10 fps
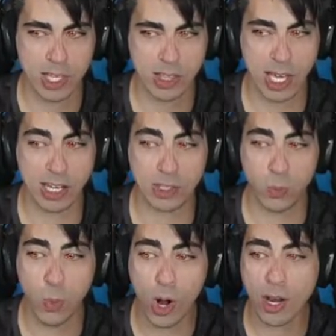That is
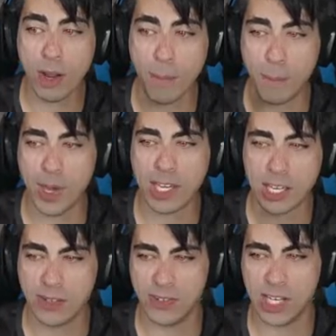one big
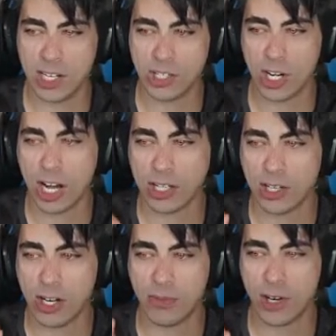advantage I could
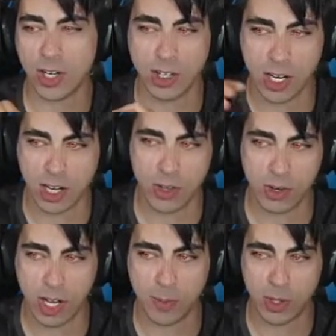not find on any other
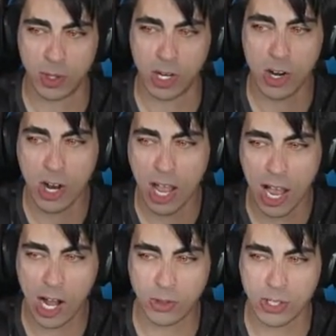emulator
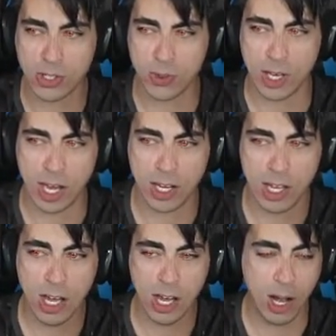how to do that.
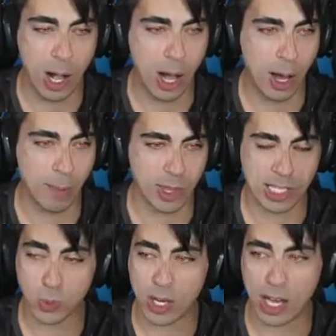Um,
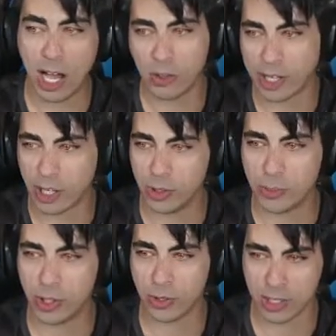that's why I like LD
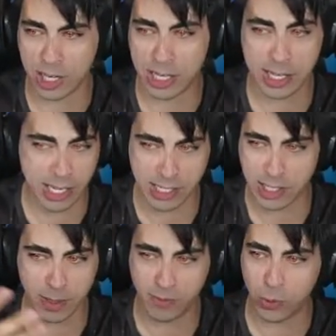Player 9. It
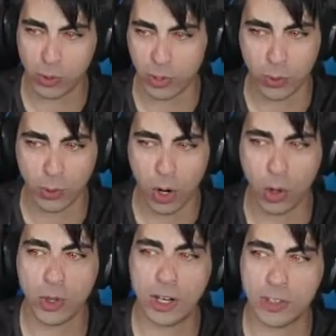does it for you. All
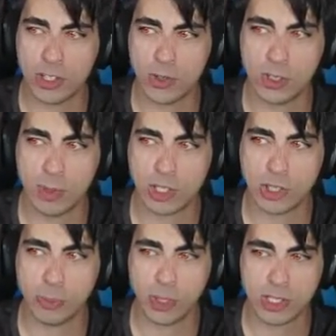you have to do is make sure
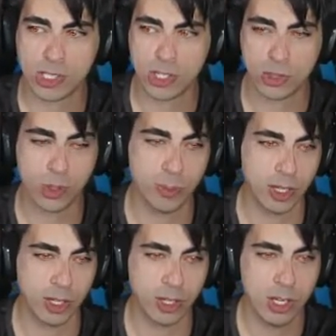you press the control
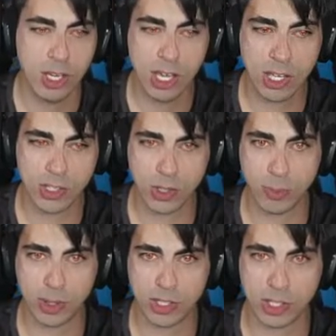button. And so you can
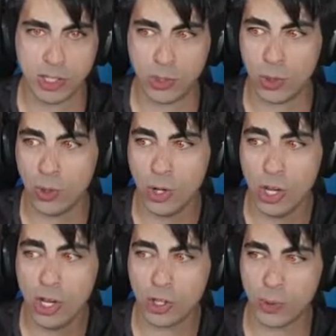press the control
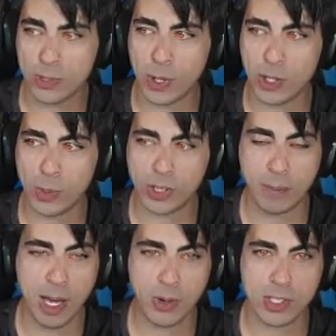the reason why you'd want the
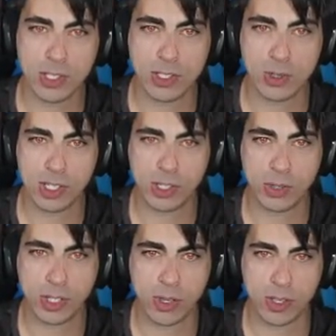mouse is so you can
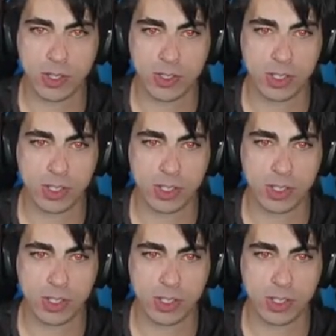click on things.